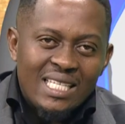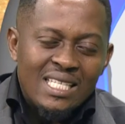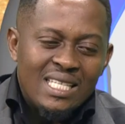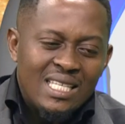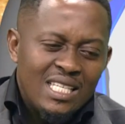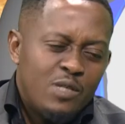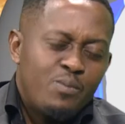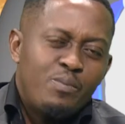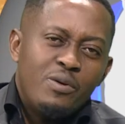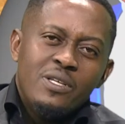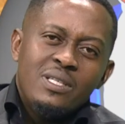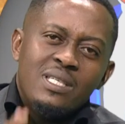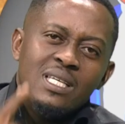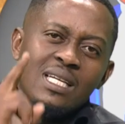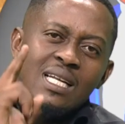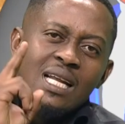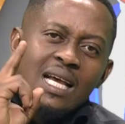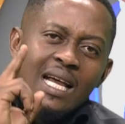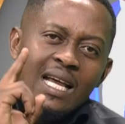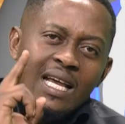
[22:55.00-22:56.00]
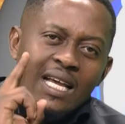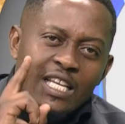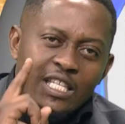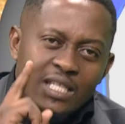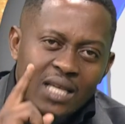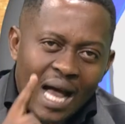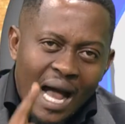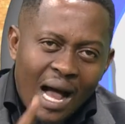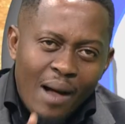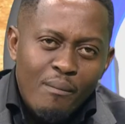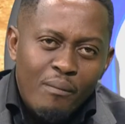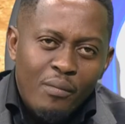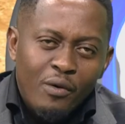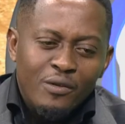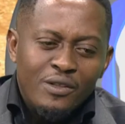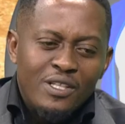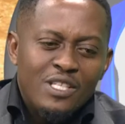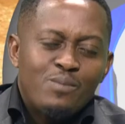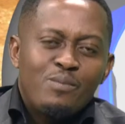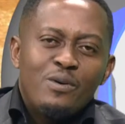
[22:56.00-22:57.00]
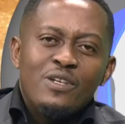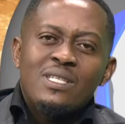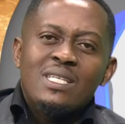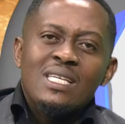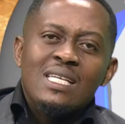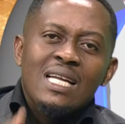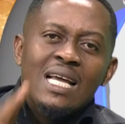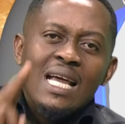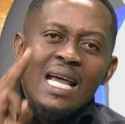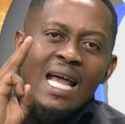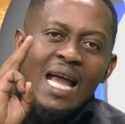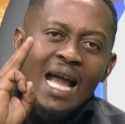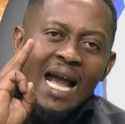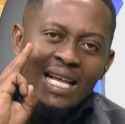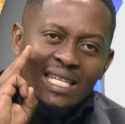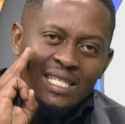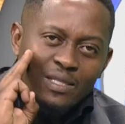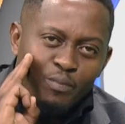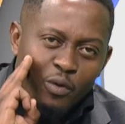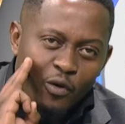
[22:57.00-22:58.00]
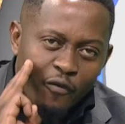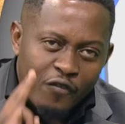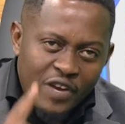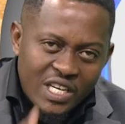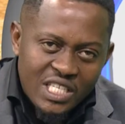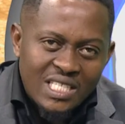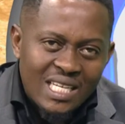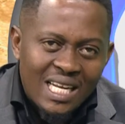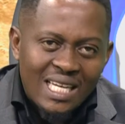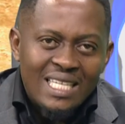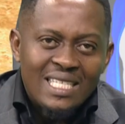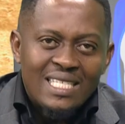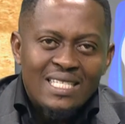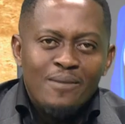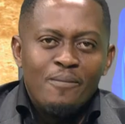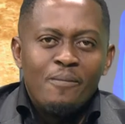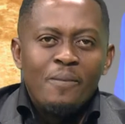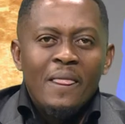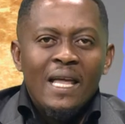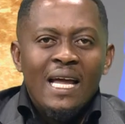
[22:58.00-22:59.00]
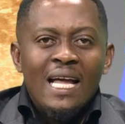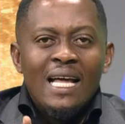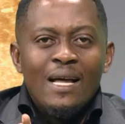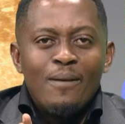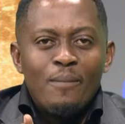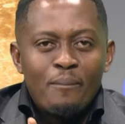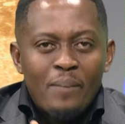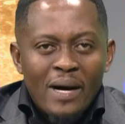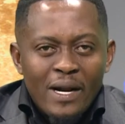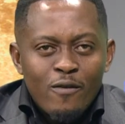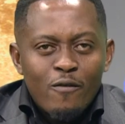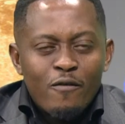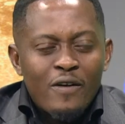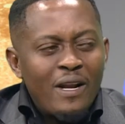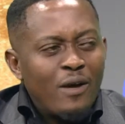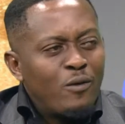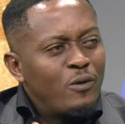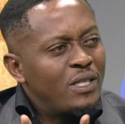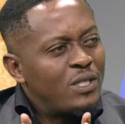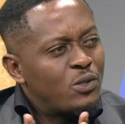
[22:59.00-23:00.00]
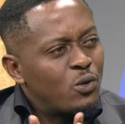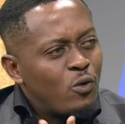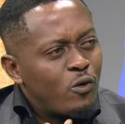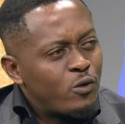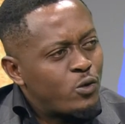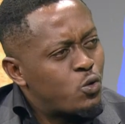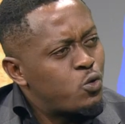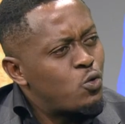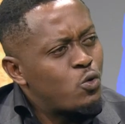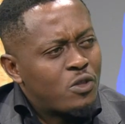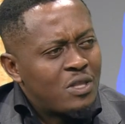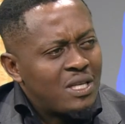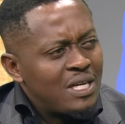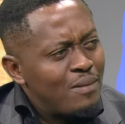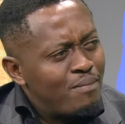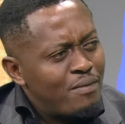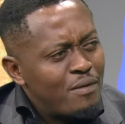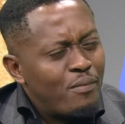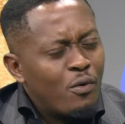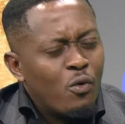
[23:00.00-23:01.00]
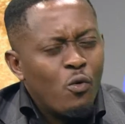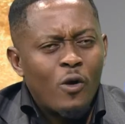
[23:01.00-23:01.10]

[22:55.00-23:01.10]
this person is humble, this person has professionalism? Panofana with 2-3 people who